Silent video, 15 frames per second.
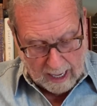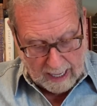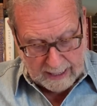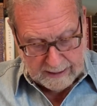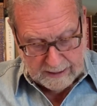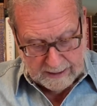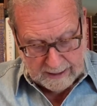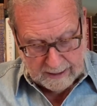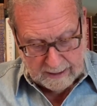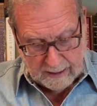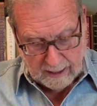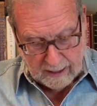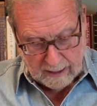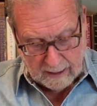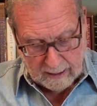I
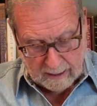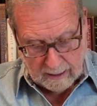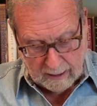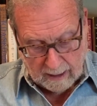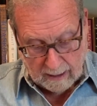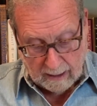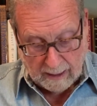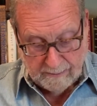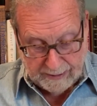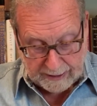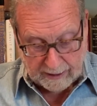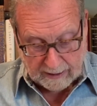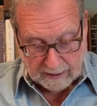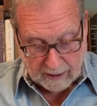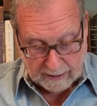bid
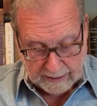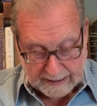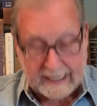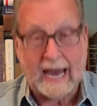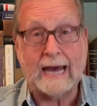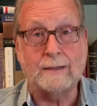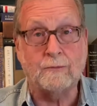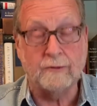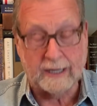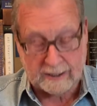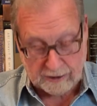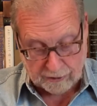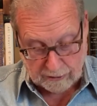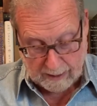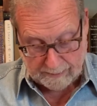on a
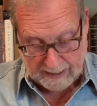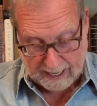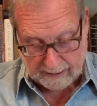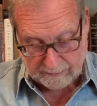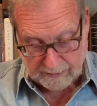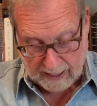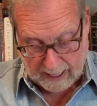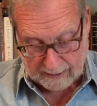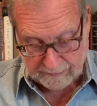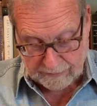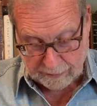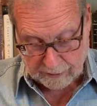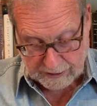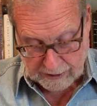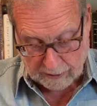catamaran trip out of
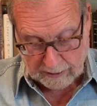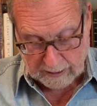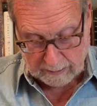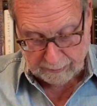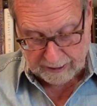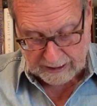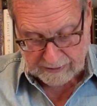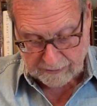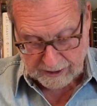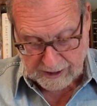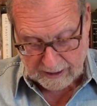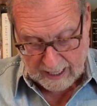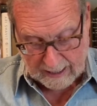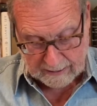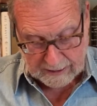Tortola, the British
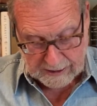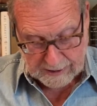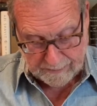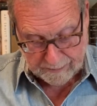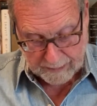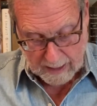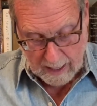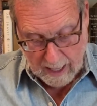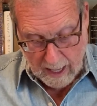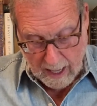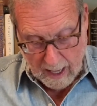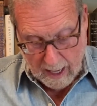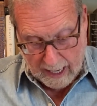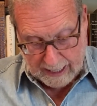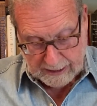Virgin Islands.
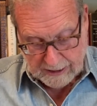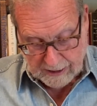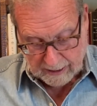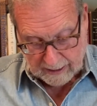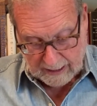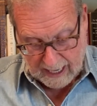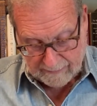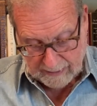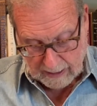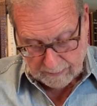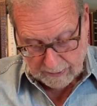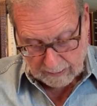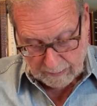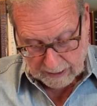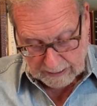I took it having
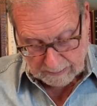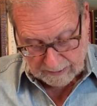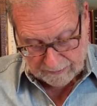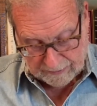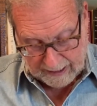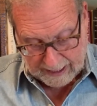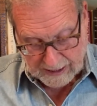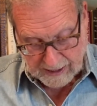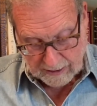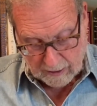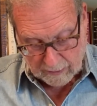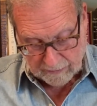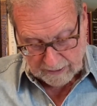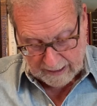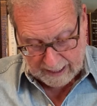to book multiple flights and
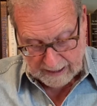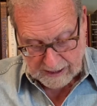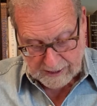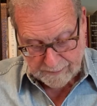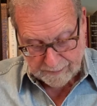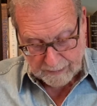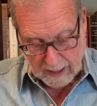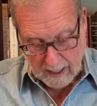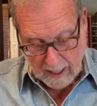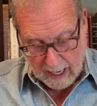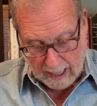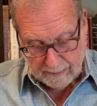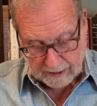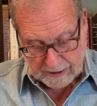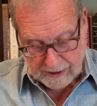overnights.
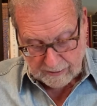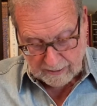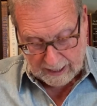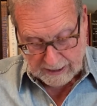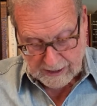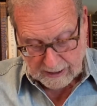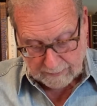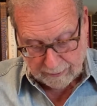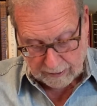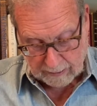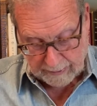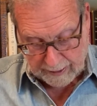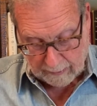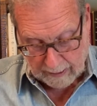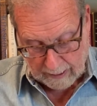I booked 2 nights in the
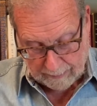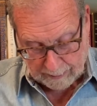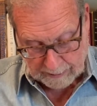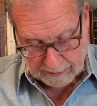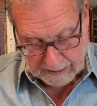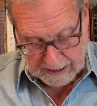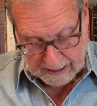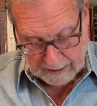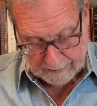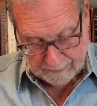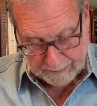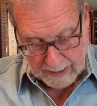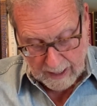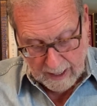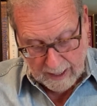Puerto Rico airport
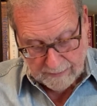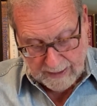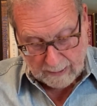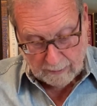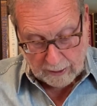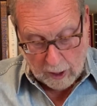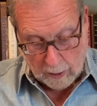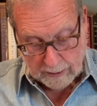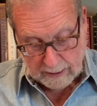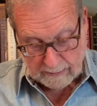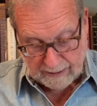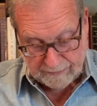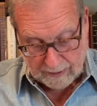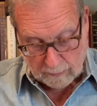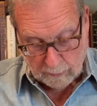hotel. They will only
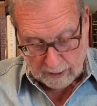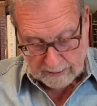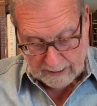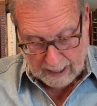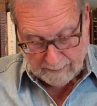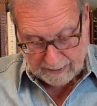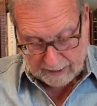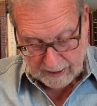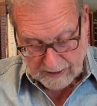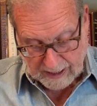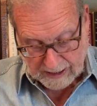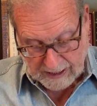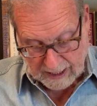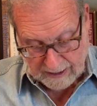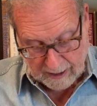refund 1 night because
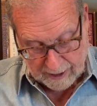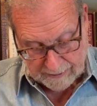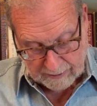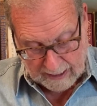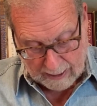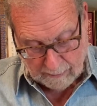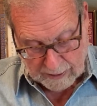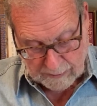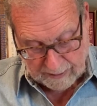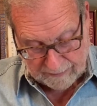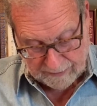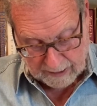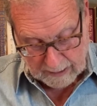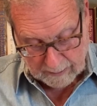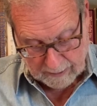they said the other night was
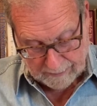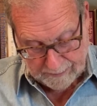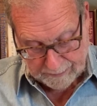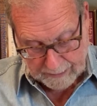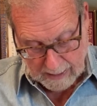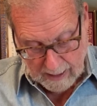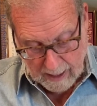refundable.